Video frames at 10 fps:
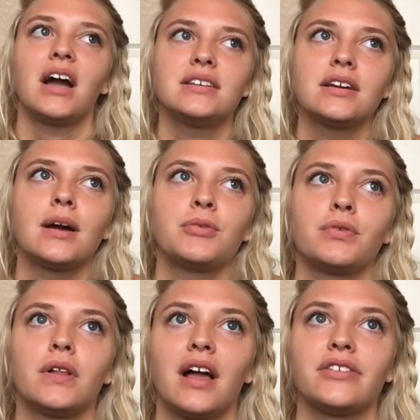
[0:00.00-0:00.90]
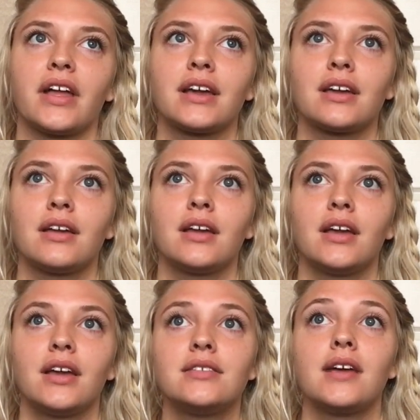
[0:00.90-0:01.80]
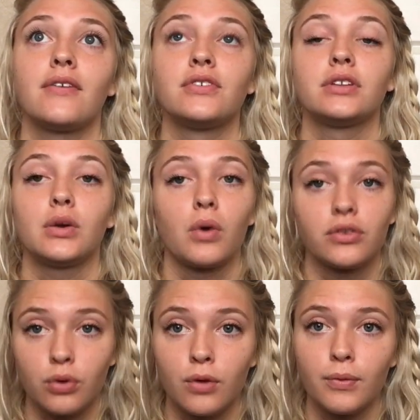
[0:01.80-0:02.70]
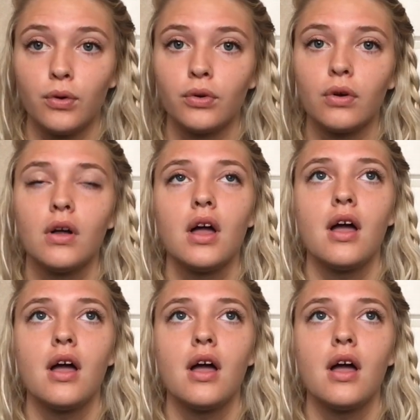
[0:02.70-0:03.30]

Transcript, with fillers: I did come to realize like it definitely was hormonal